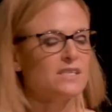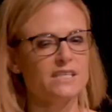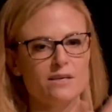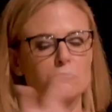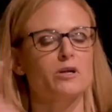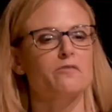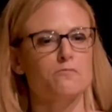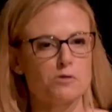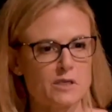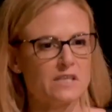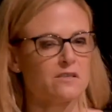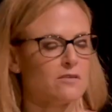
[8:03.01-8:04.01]
We see
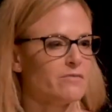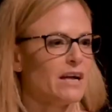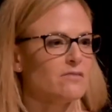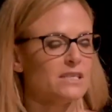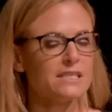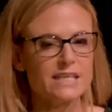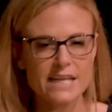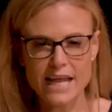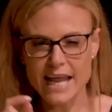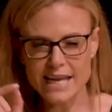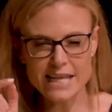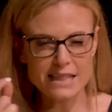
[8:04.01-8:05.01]
upright faces around us,
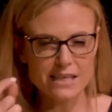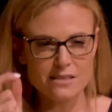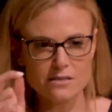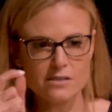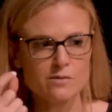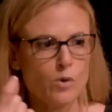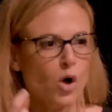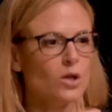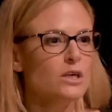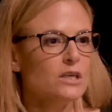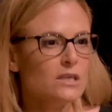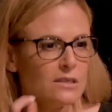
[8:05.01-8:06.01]
and any little
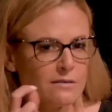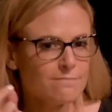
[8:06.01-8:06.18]
small